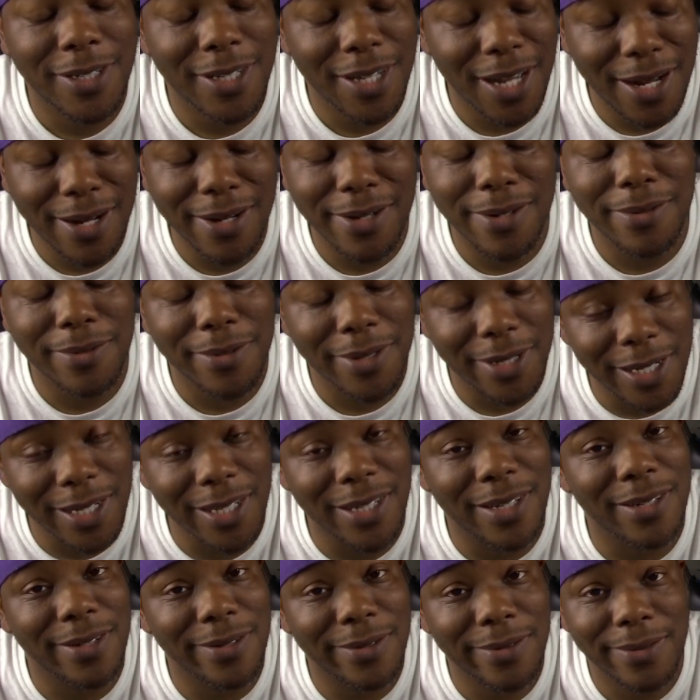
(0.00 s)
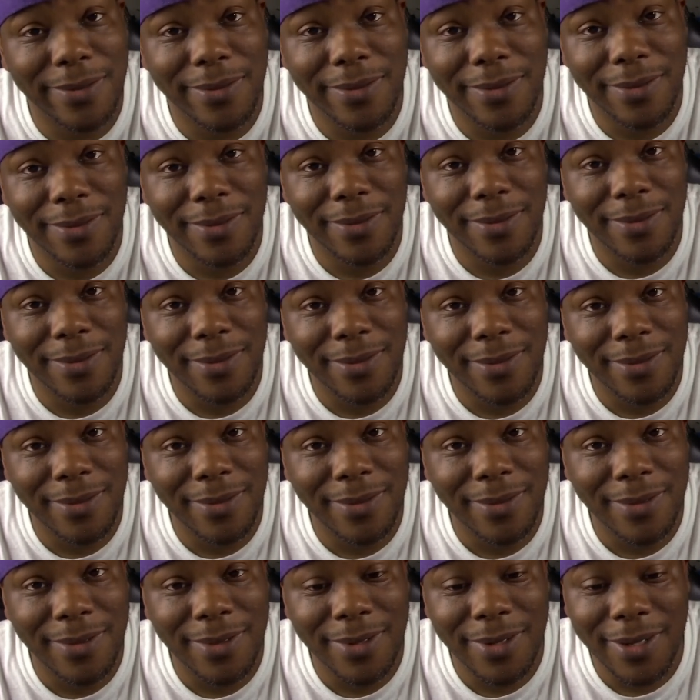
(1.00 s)
Cause y'all gonna need
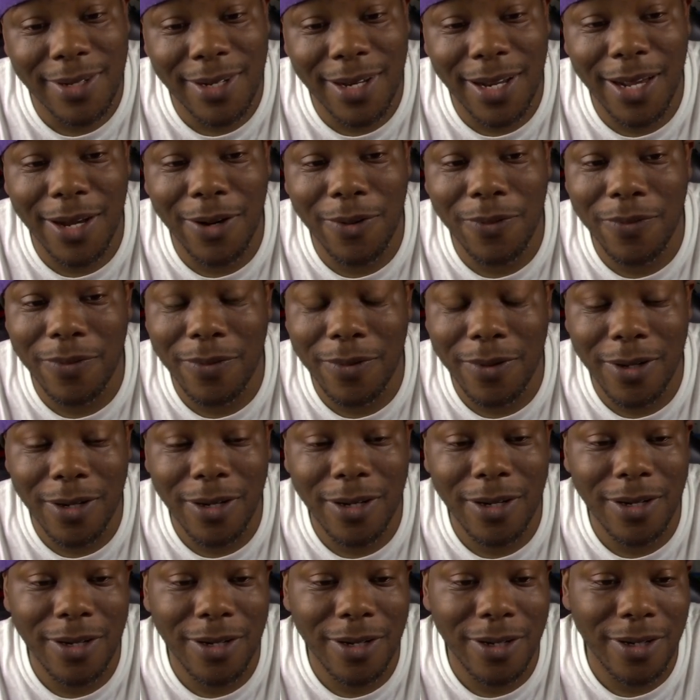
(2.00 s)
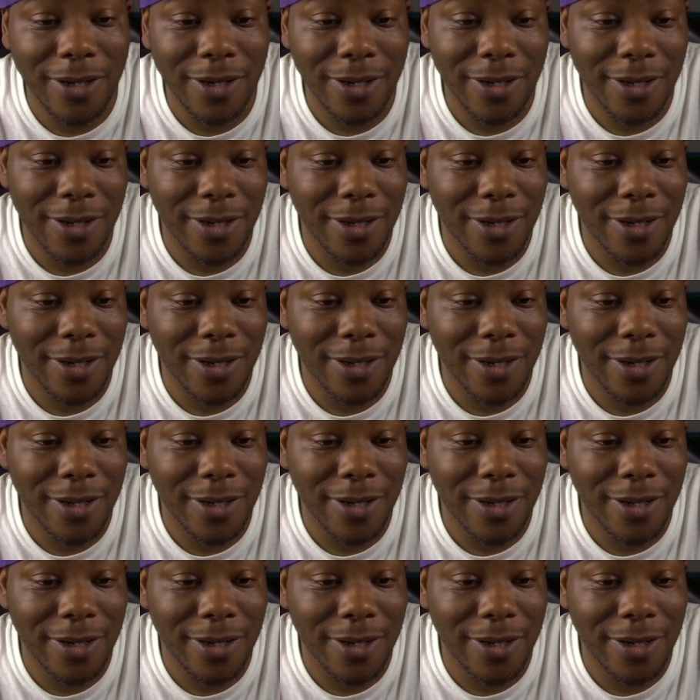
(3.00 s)
it. Now, uh,